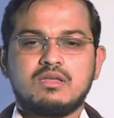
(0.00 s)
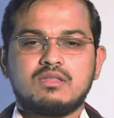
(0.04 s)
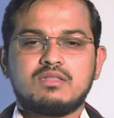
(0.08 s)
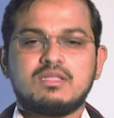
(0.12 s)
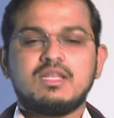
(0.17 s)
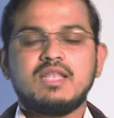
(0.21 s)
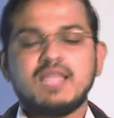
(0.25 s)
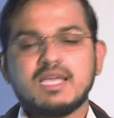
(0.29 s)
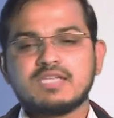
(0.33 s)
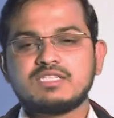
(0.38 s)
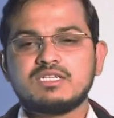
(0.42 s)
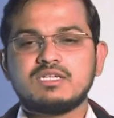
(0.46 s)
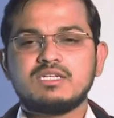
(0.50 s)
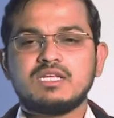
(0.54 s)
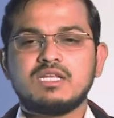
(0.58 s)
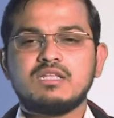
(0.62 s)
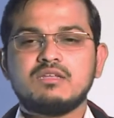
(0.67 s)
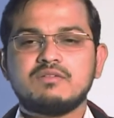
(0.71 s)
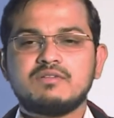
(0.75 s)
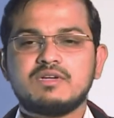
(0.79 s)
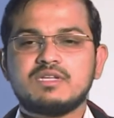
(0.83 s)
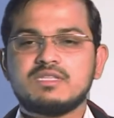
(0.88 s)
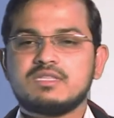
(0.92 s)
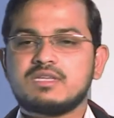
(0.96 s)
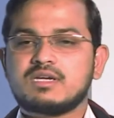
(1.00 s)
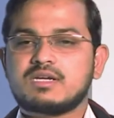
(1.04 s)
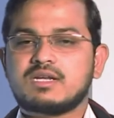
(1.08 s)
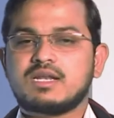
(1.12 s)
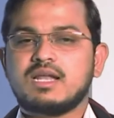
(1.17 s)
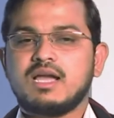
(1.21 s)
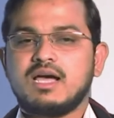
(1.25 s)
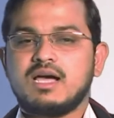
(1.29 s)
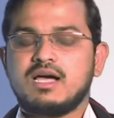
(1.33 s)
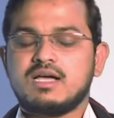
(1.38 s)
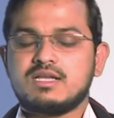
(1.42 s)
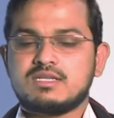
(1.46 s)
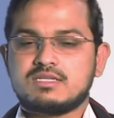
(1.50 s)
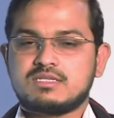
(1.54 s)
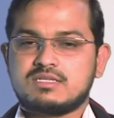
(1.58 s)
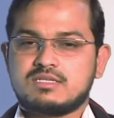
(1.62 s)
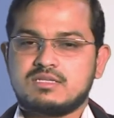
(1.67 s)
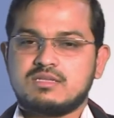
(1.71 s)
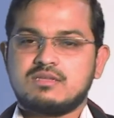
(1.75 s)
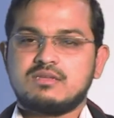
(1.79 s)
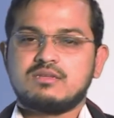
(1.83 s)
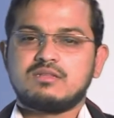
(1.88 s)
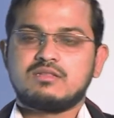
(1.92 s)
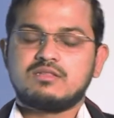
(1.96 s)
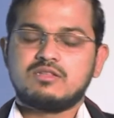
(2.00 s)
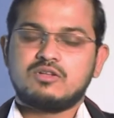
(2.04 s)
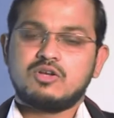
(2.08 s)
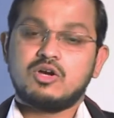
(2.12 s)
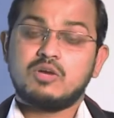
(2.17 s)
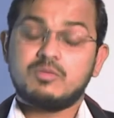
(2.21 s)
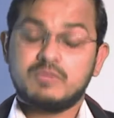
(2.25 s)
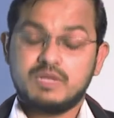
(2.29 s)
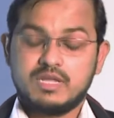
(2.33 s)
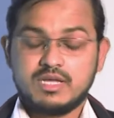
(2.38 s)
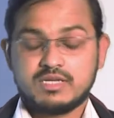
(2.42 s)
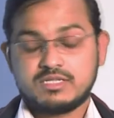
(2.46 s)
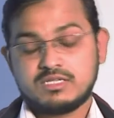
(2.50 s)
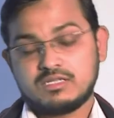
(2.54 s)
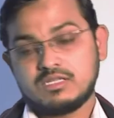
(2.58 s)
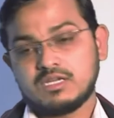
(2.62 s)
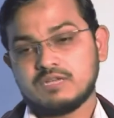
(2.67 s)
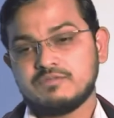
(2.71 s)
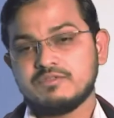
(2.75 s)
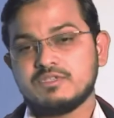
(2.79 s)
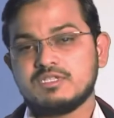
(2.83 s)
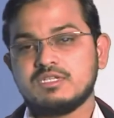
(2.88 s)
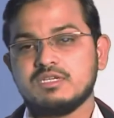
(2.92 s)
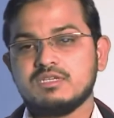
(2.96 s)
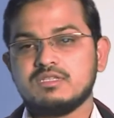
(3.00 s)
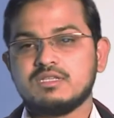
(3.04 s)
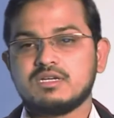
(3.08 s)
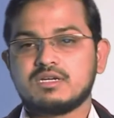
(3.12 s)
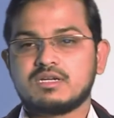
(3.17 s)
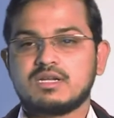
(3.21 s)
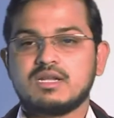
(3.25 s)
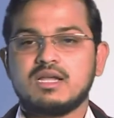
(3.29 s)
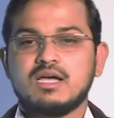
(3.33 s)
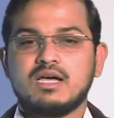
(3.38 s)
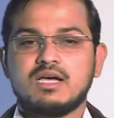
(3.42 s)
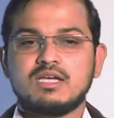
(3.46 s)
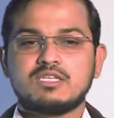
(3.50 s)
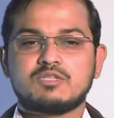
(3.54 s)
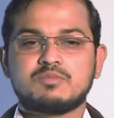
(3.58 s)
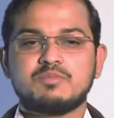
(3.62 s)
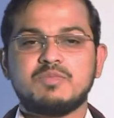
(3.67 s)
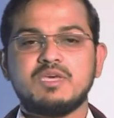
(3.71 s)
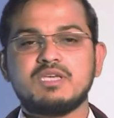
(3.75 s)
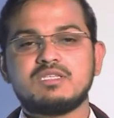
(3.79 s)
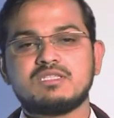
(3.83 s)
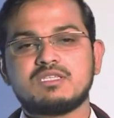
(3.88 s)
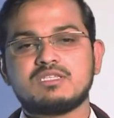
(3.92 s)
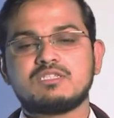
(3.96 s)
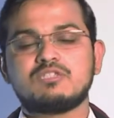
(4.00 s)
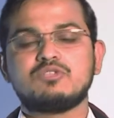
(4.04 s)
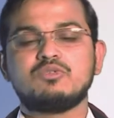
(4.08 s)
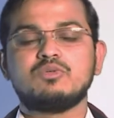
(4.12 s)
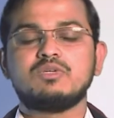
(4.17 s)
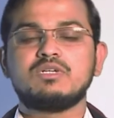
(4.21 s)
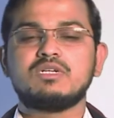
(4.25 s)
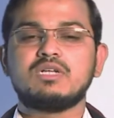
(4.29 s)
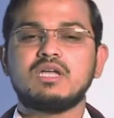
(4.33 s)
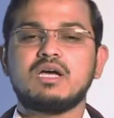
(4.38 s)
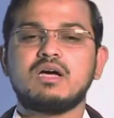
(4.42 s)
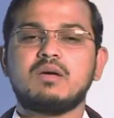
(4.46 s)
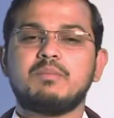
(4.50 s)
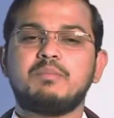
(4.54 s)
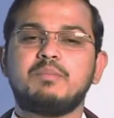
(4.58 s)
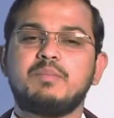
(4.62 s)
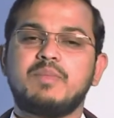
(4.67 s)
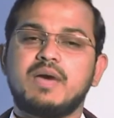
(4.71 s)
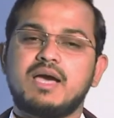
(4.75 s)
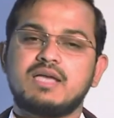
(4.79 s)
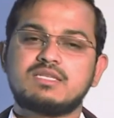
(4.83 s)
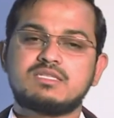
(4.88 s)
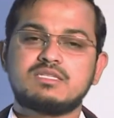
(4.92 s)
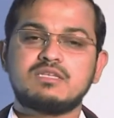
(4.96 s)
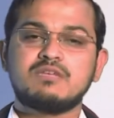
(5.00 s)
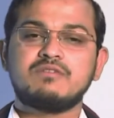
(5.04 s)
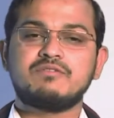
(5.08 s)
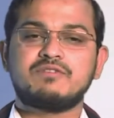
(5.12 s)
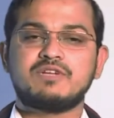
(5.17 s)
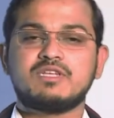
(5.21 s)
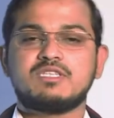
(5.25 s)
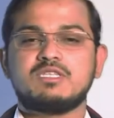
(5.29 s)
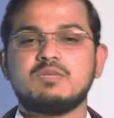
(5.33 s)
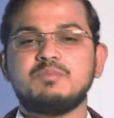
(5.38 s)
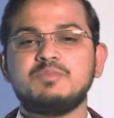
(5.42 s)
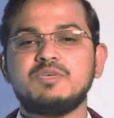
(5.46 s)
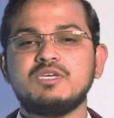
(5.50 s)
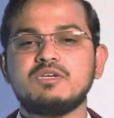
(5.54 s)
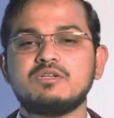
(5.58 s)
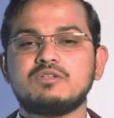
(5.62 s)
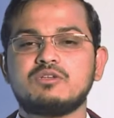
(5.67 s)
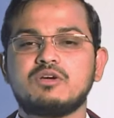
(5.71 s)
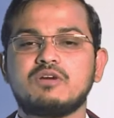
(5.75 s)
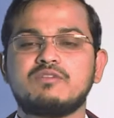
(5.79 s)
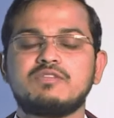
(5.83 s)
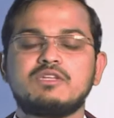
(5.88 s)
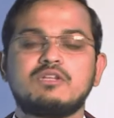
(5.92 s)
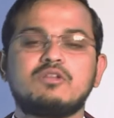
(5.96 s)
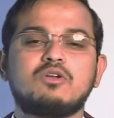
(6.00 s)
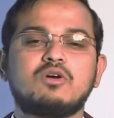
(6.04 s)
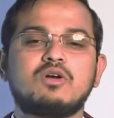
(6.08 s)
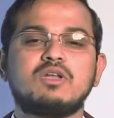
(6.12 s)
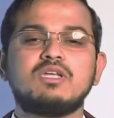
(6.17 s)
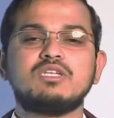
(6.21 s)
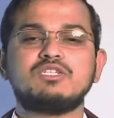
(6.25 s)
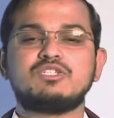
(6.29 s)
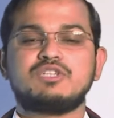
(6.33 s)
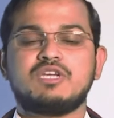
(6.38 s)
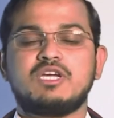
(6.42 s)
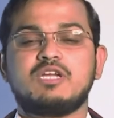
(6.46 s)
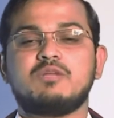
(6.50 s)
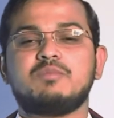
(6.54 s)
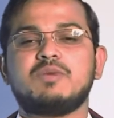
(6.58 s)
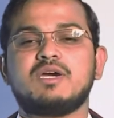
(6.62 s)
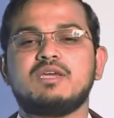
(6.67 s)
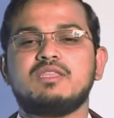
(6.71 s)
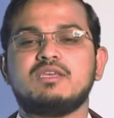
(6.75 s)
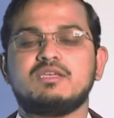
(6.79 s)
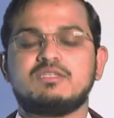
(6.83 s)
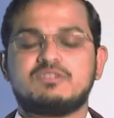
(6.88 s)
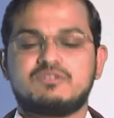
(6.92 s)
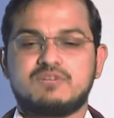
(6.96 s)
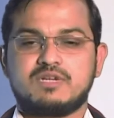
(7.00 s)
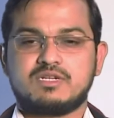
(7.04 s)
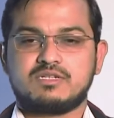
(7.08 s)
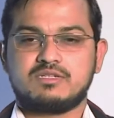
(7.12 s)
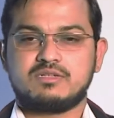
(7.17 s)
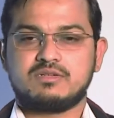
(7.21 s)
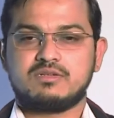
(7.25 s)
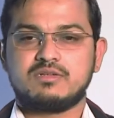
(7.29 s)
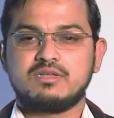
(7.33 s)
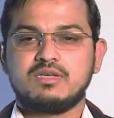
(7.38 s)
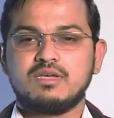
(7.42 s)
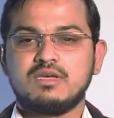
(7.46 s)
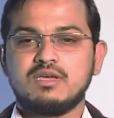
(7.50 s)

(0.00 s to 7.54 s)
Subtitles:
The lecture delivered in the class, the normal lecture that we see in the class, makes the student a passive recipient of the knowledge shared by the instructor.